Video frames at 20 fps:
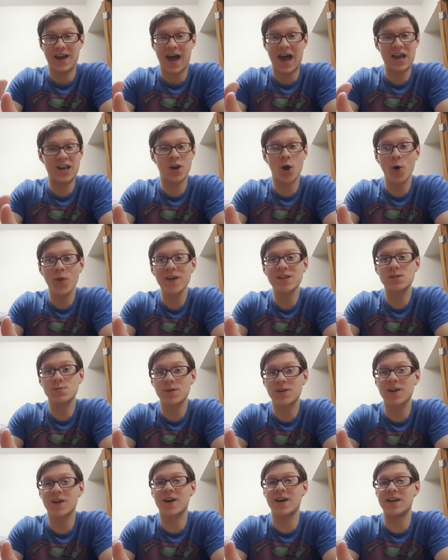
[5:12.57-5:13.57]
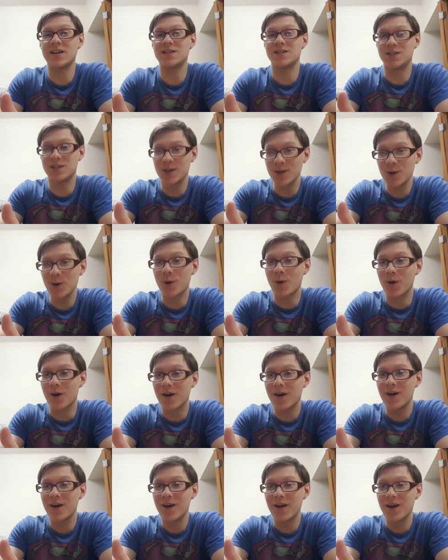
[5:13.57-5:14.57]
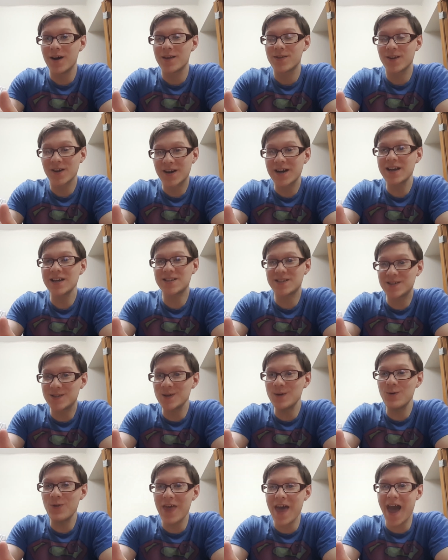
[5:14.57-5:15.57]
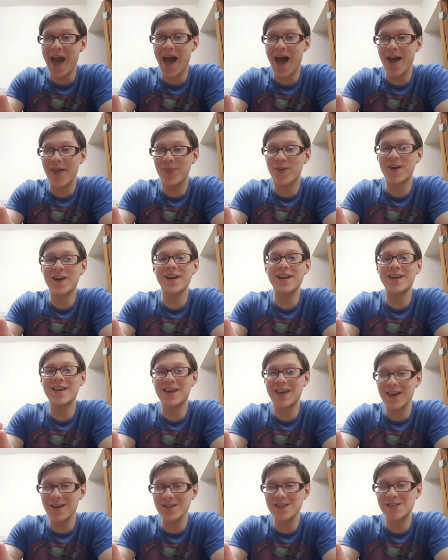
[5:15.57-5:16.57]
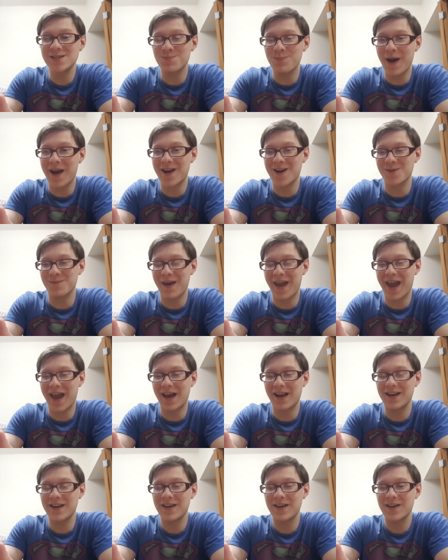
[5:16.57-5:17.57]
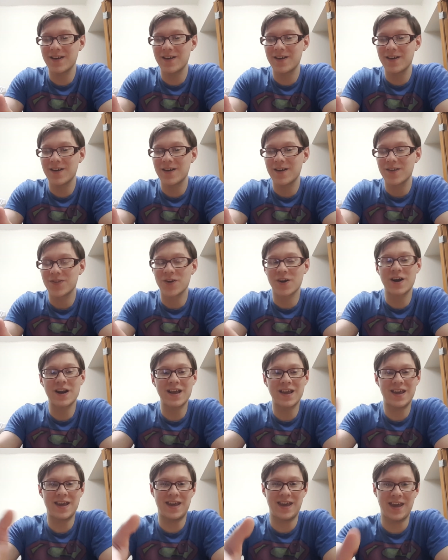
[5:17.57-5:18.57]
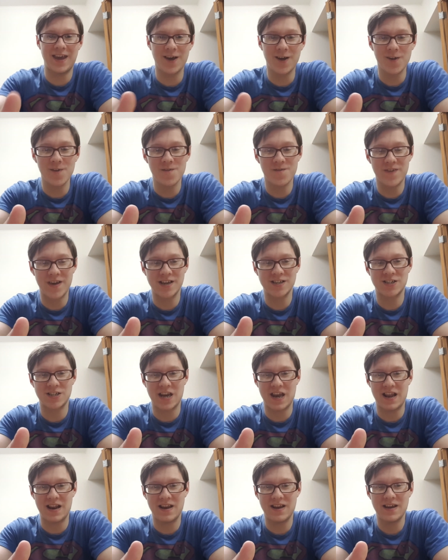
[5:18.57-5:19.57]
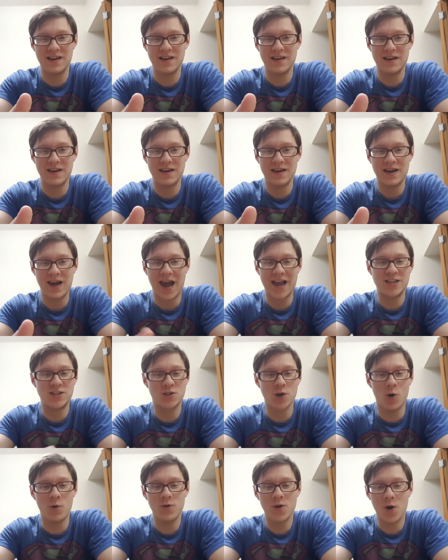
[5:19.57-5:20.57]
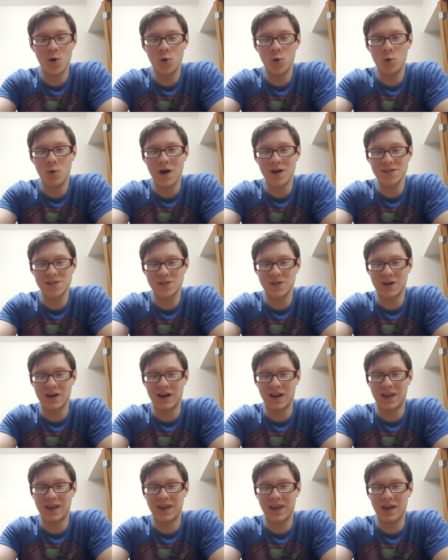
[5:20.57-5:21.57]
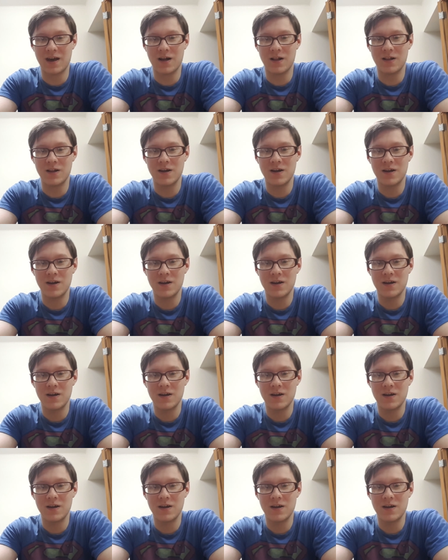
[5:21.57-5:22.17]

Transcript: I know that's what they're gonna do. They're gonna do that. They're gonna kill Spider Man. They're gonna kill Vision. I don't know who else they're gonna kill,